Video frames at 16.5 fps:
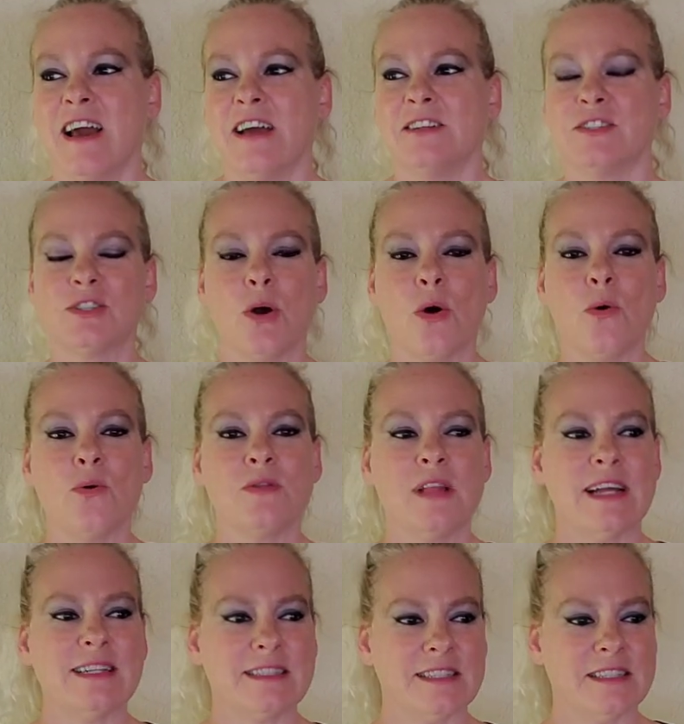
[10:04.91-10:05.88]
So
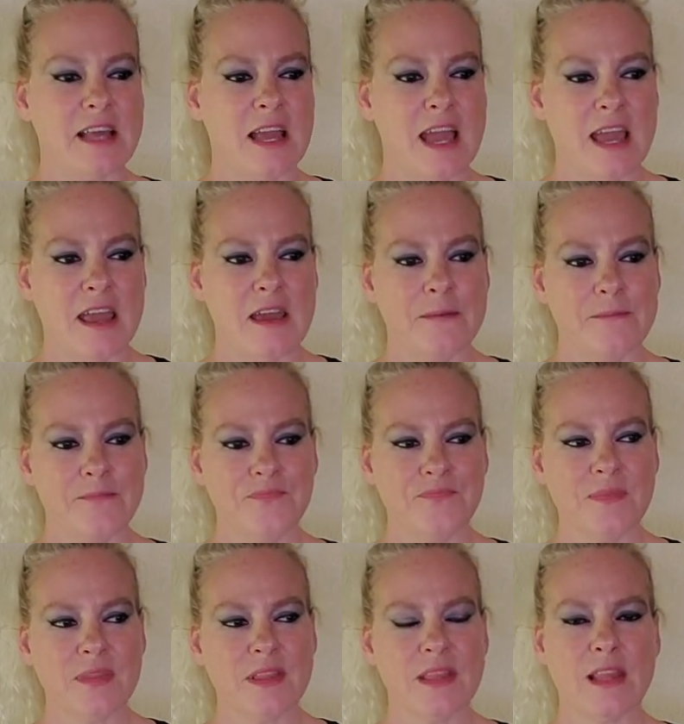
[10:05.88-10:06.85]
let's say
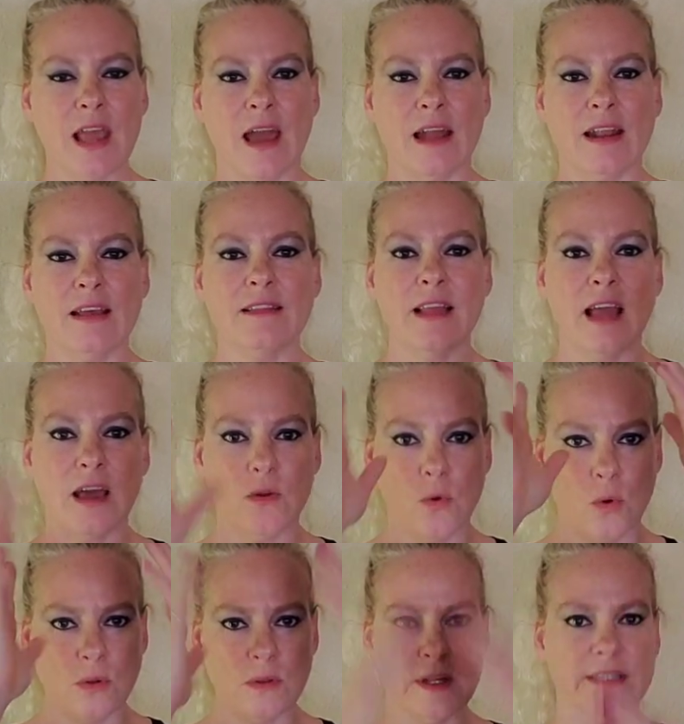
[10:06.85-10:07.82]
that in that
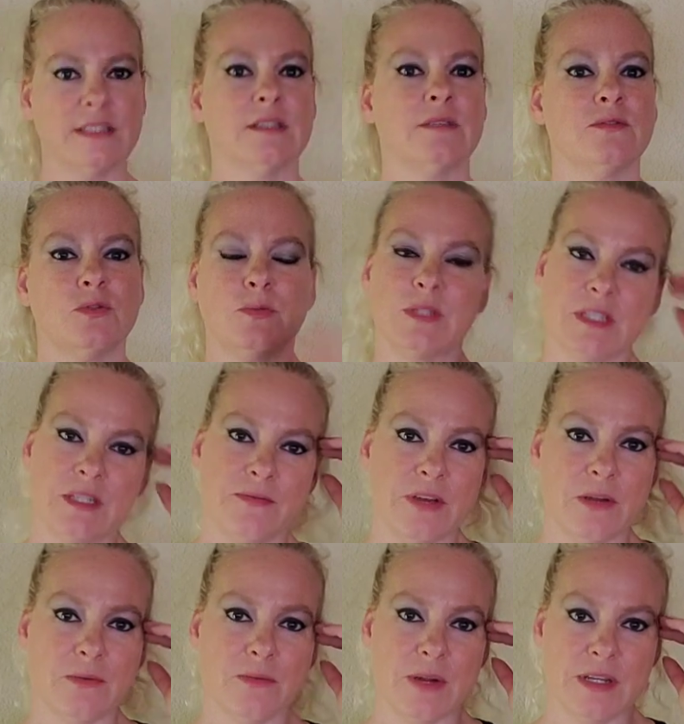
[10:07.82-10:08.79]
whole list of
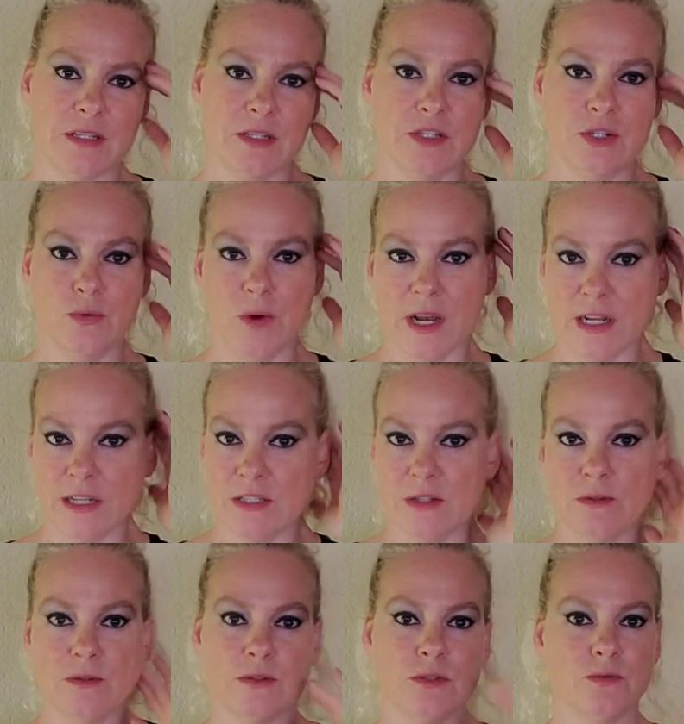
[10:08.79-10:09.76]
specific reasons you wanted
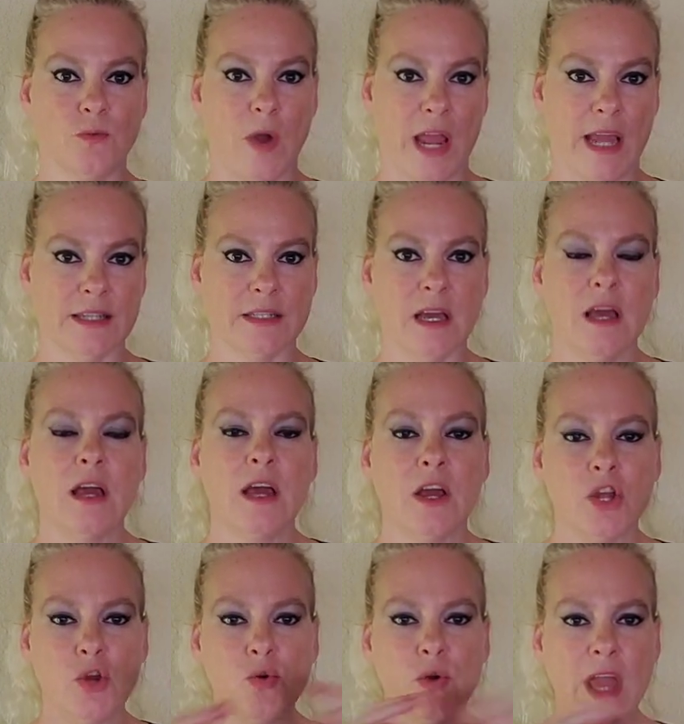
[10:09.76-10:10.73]
to lose weight,
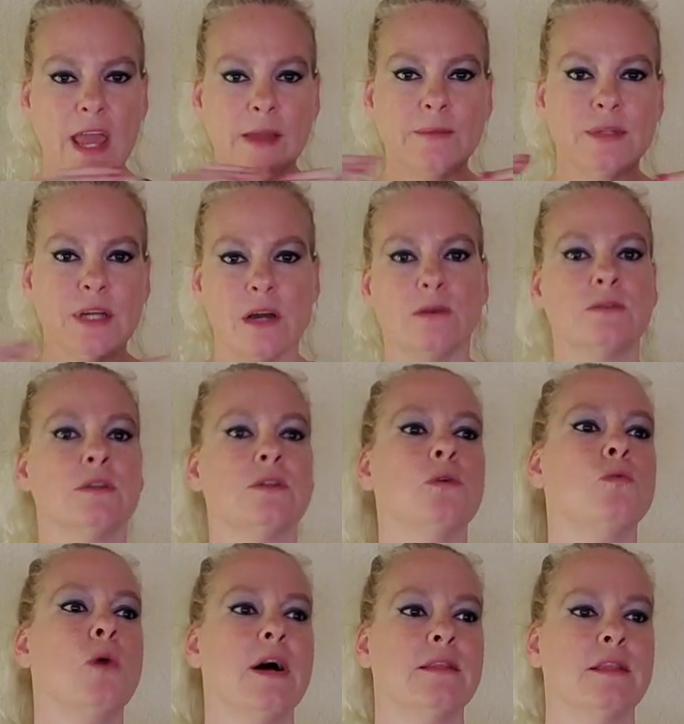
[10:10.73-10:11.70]
you came down to the
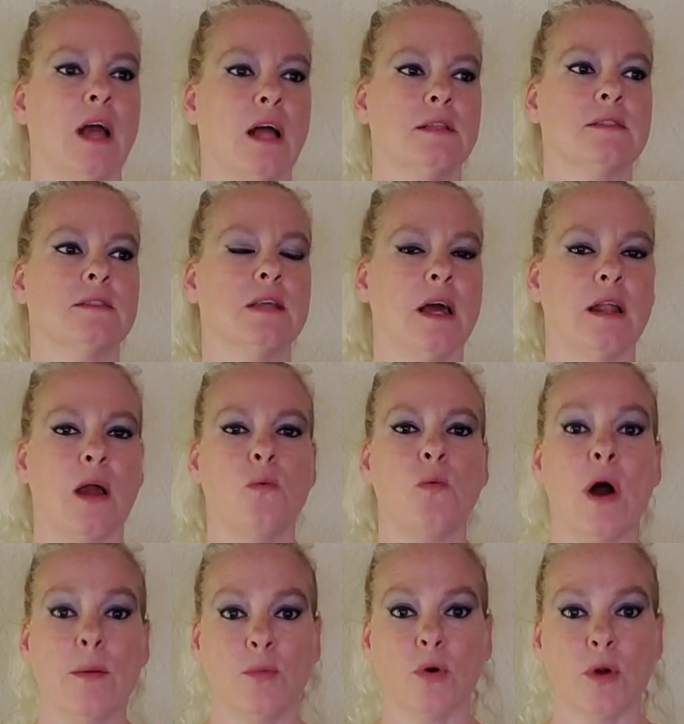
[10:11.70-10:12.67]
one that said, I
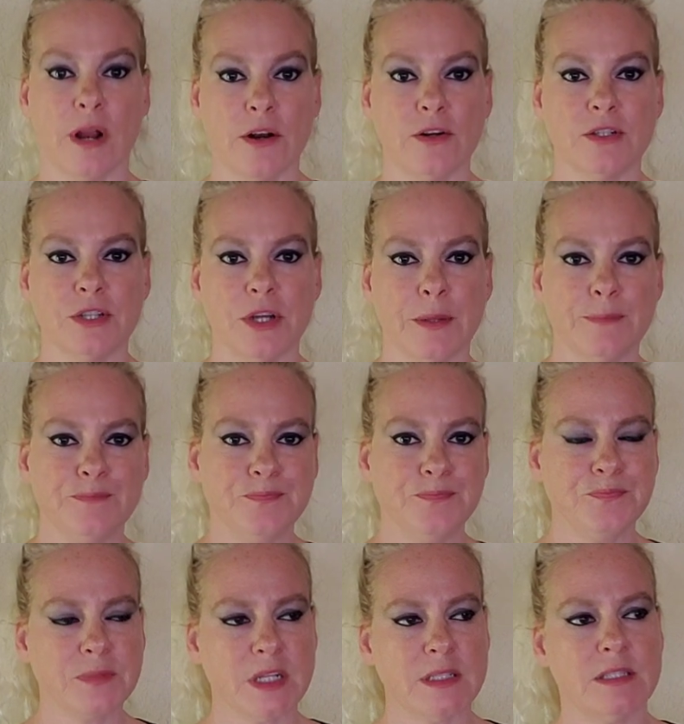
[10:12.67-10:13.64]
want more energy.
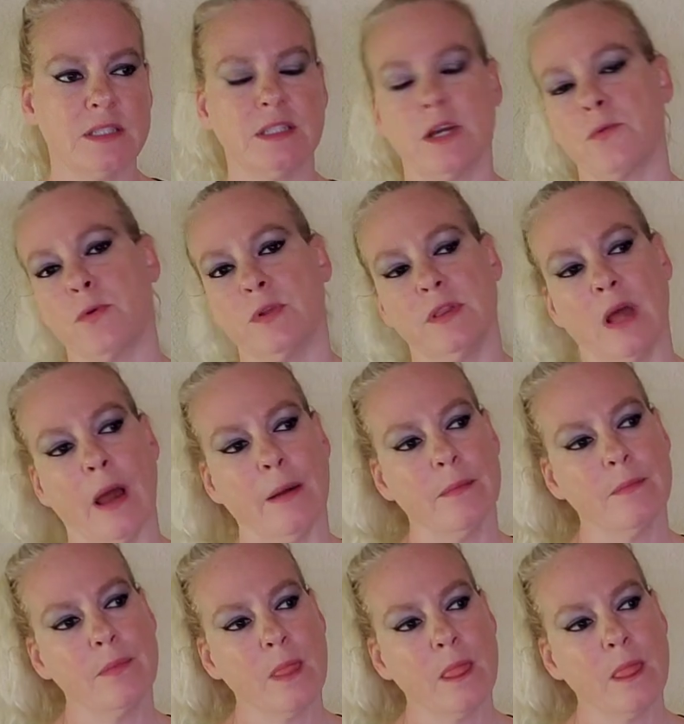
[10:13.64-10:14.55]
Let's stick with that.